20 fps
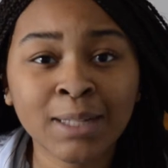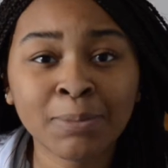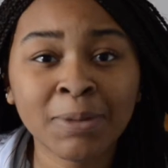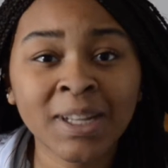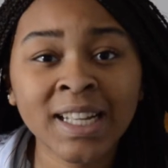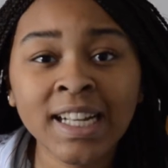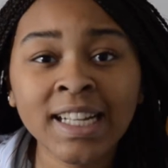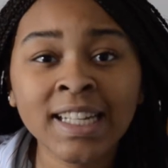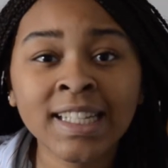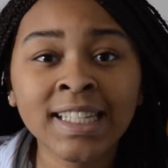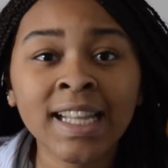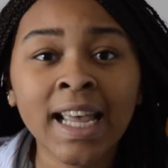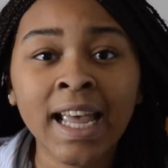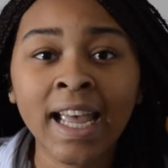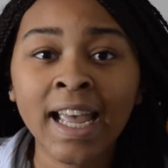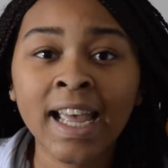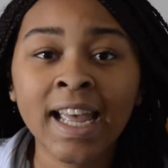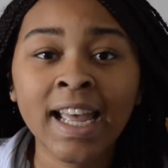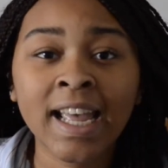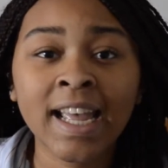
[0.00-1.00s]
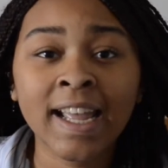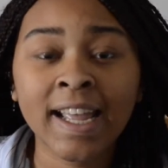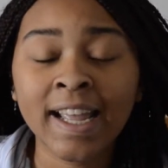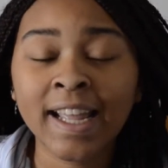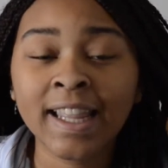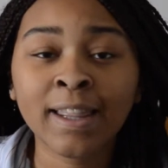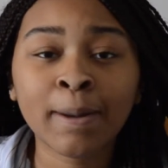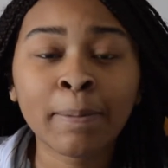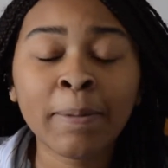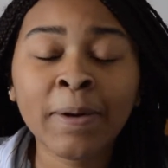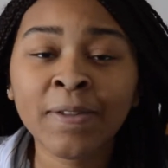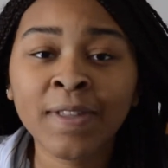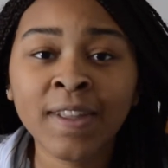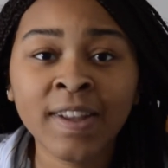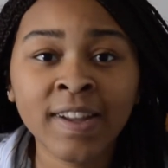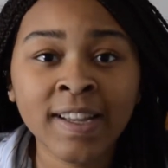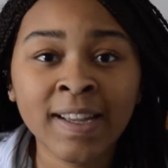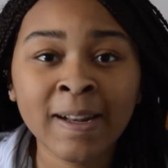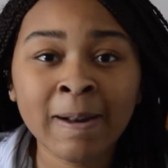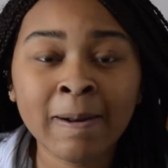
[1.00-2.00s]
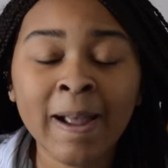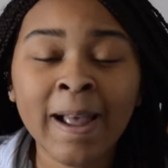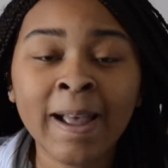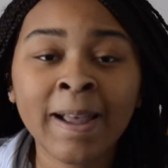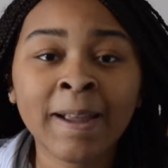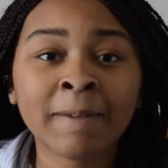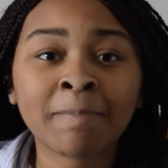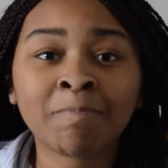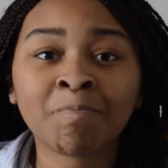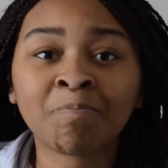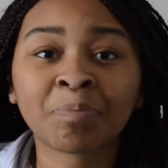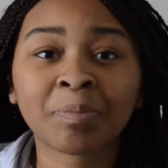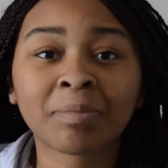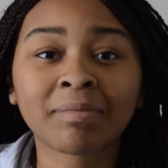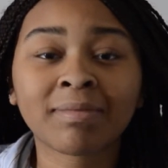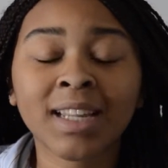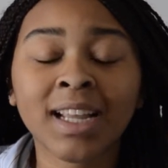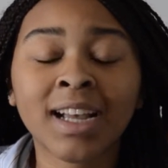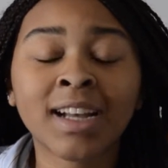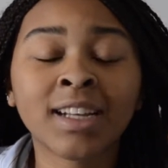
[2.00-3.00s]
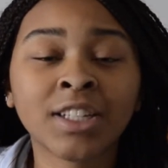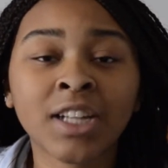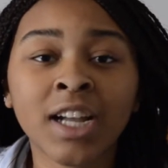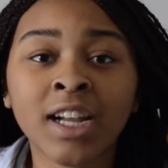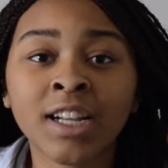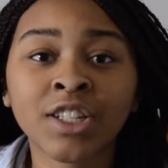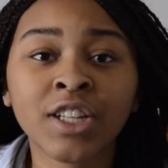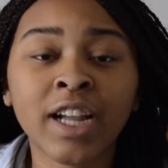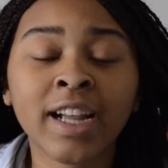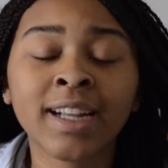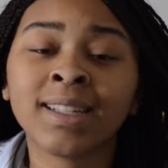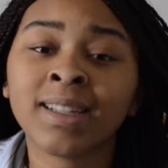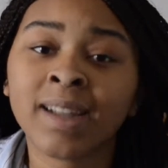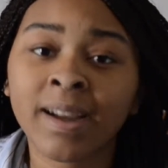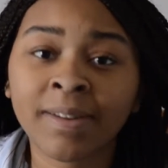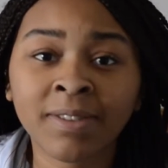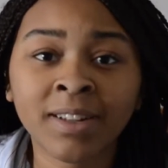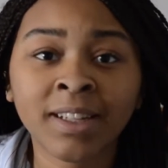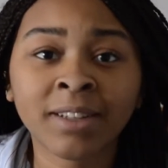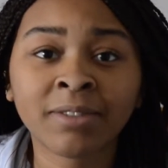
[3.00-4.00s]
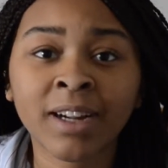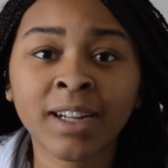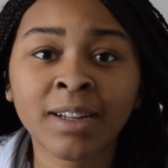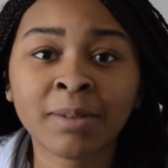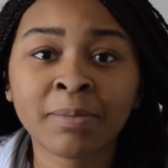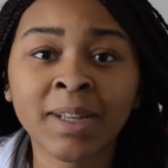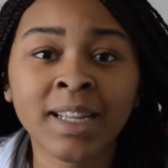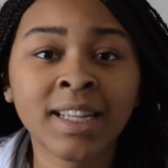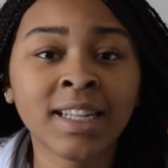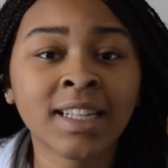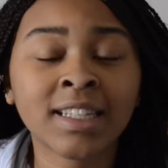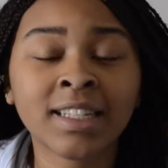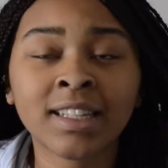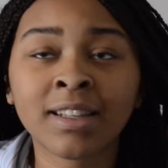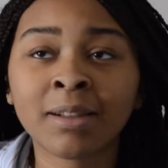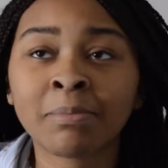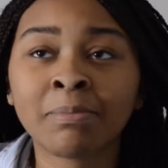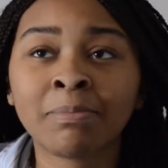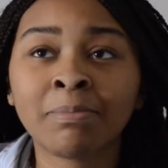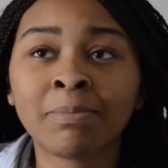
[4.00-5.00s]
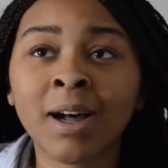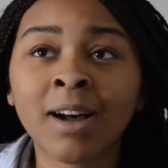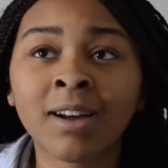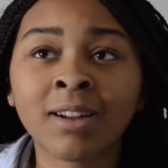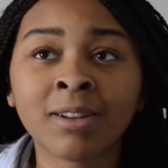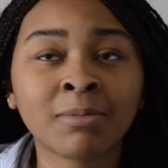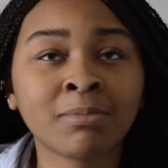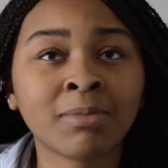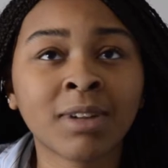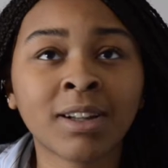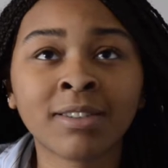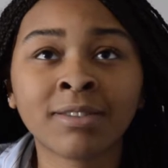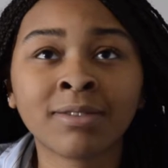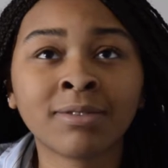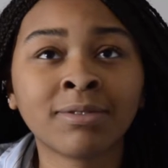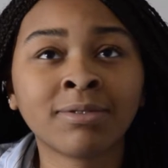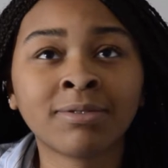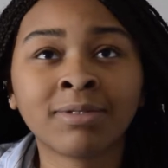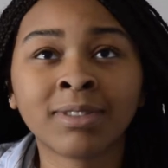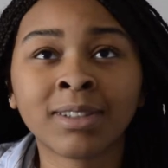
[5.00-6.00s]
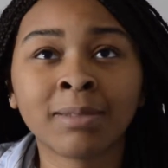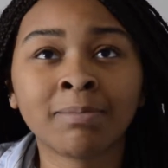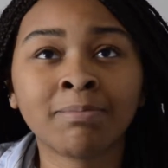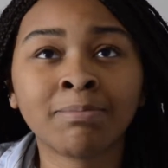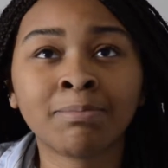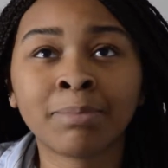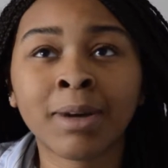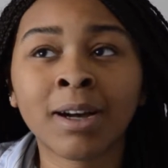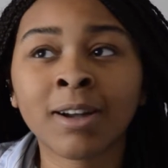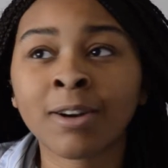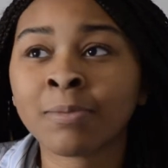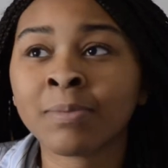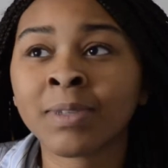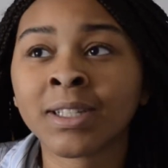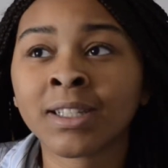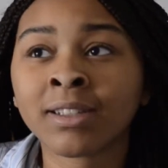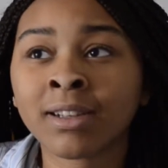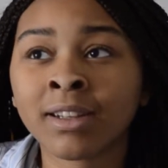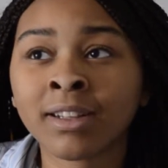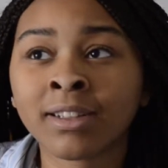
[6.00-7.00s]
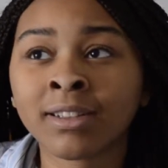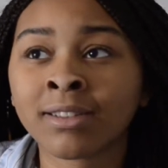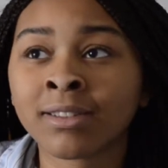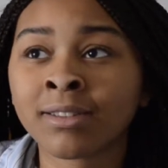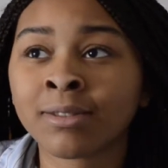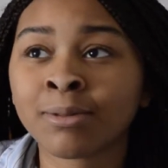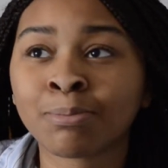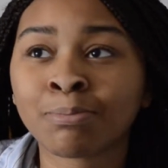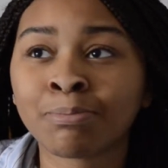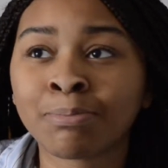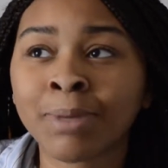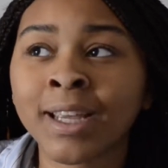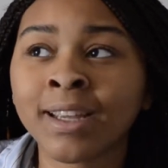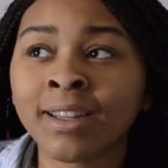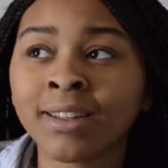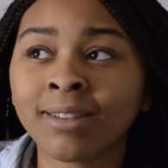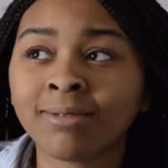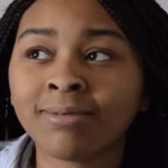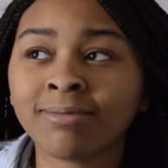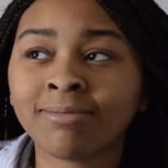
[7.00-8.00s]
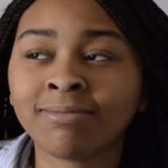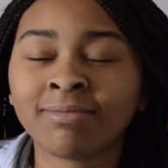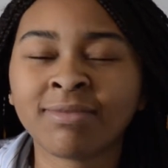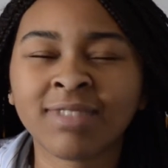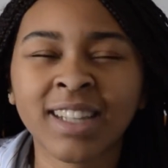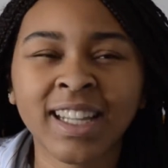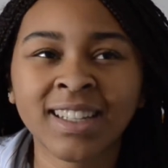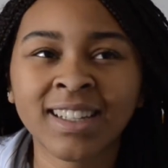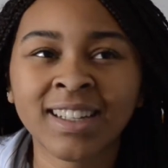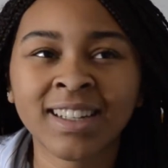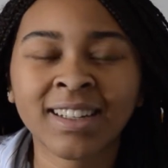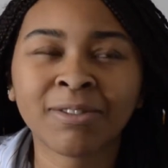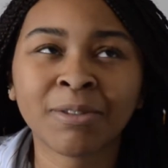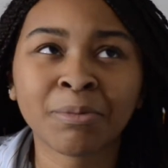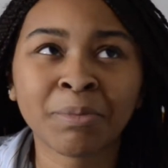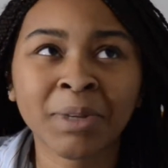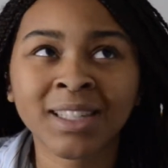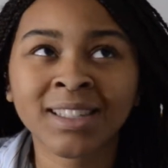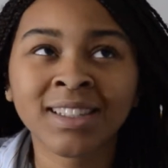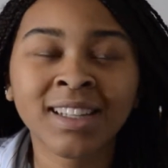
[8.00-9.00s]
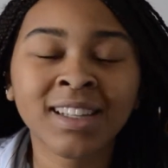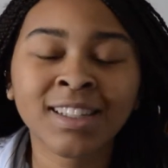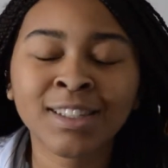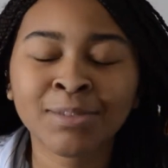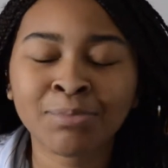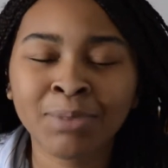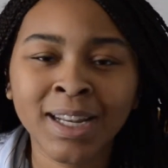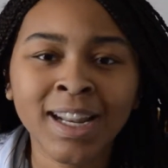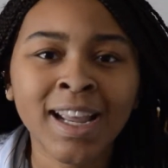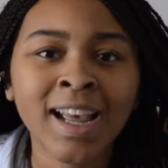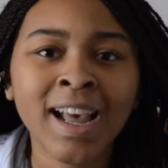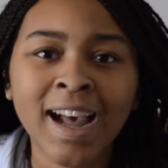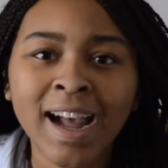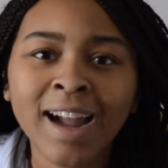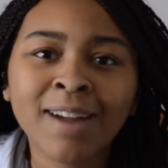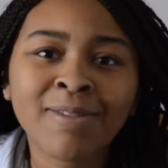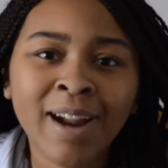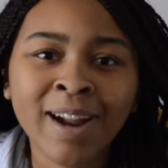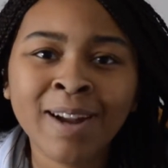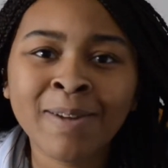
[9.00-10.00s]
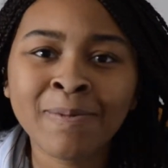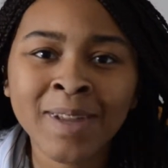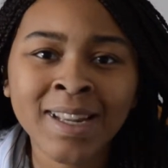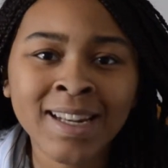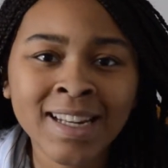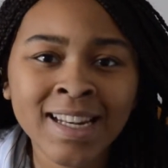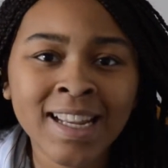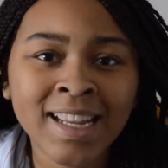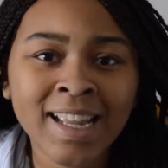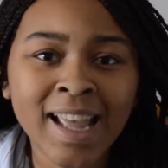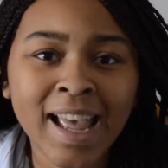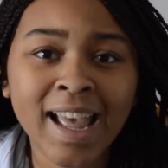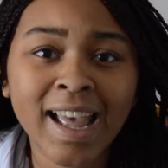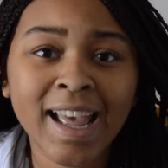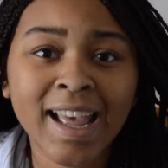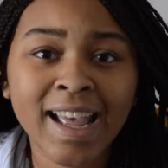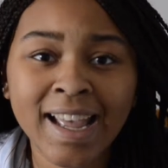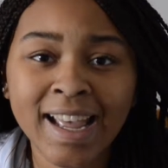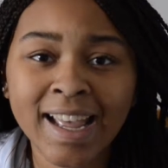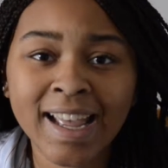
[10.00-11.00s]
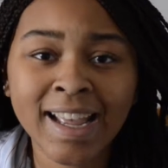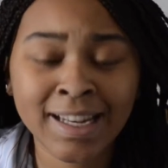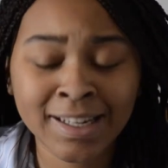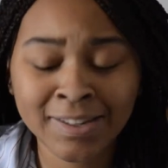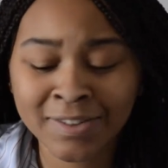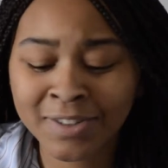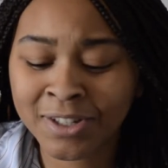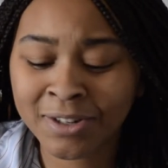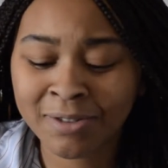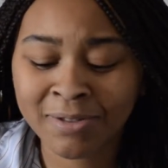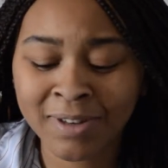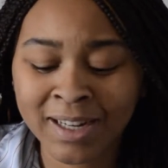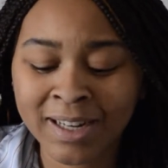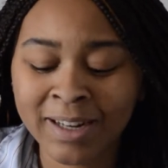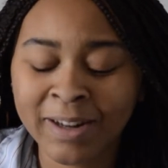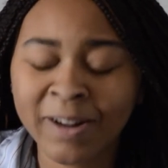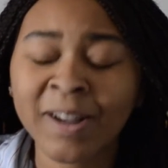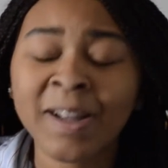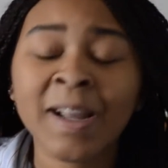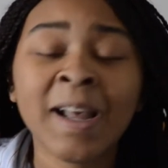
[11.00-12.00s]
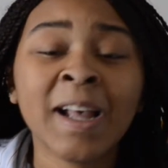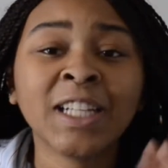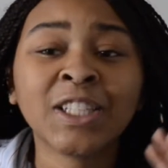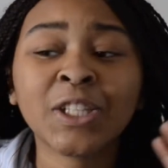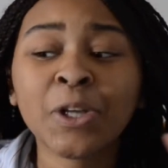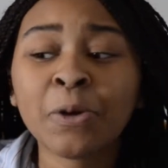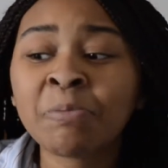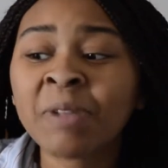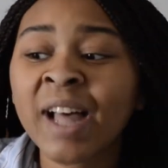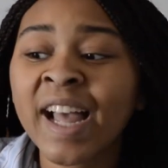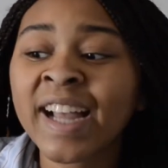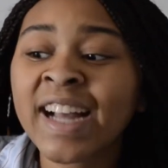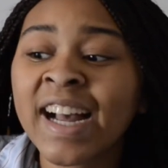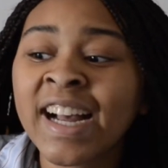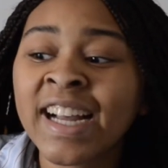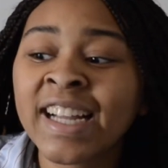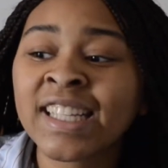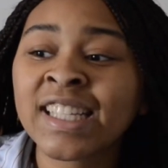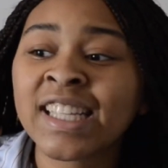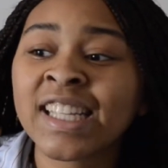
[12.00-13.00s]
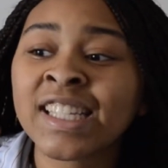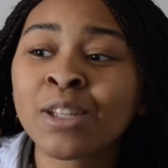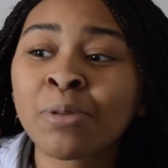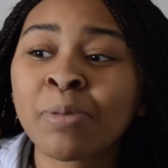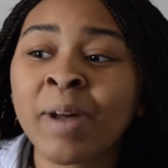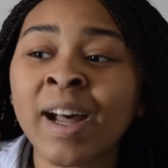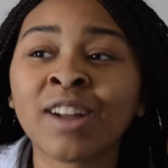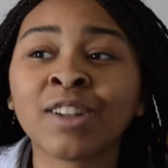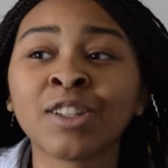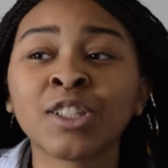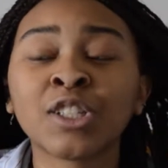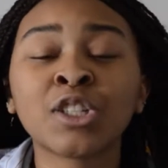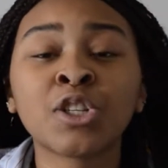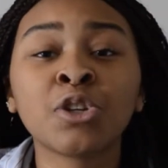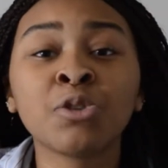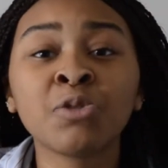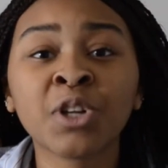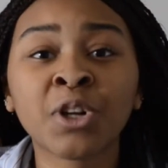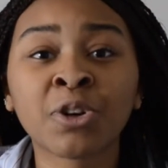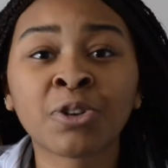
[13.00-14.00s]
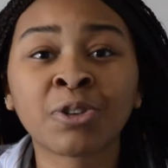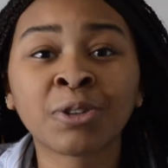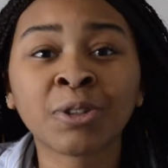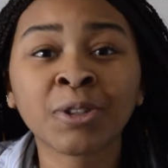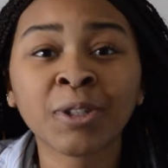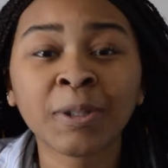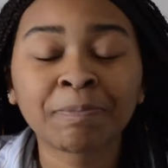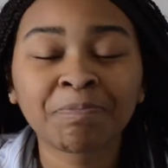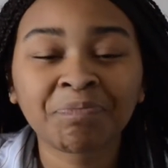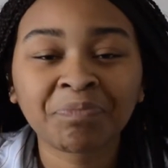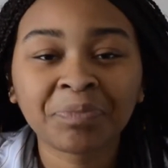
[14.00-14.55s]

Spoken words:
because they're both good, and Hush Hush I definitely recommend to the bottom of the bottomless pit. That didn't even make sense, but I recommend it and you should read it. So Black Ice is about two girls.